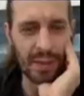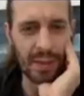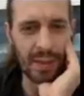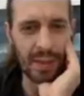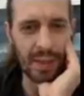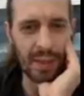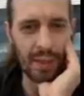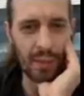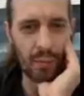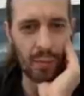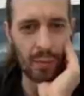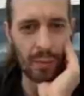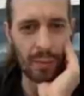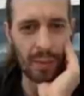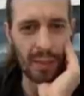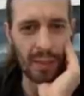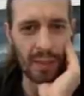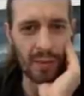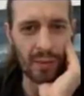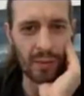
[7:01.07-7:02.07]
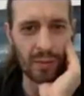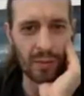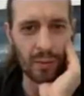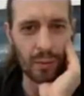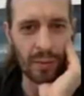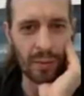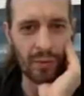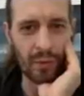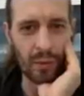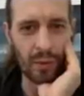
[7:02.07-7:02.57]
Now we might
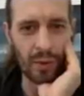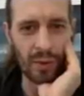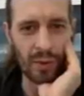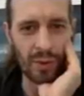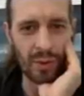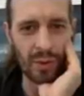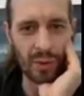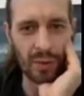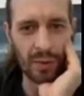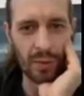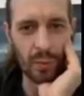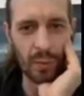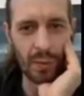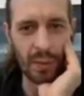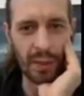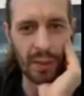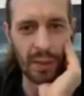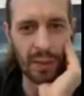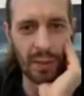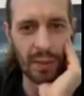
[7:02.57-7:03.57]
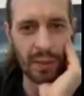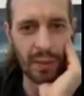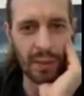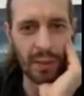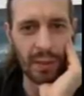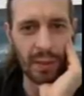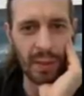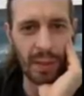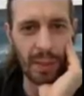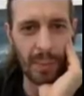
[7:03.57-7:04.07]
reverse all the way
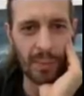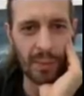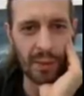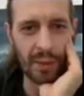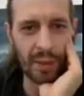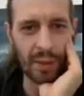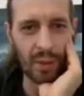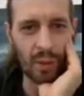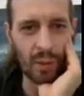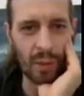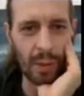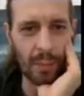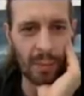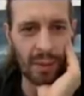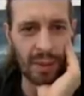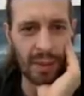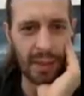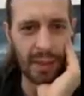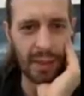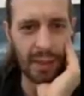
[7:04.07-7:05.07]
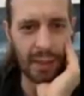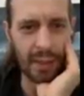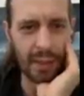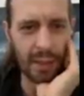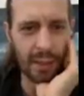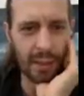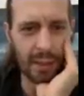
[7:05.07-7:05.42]
up and go up again,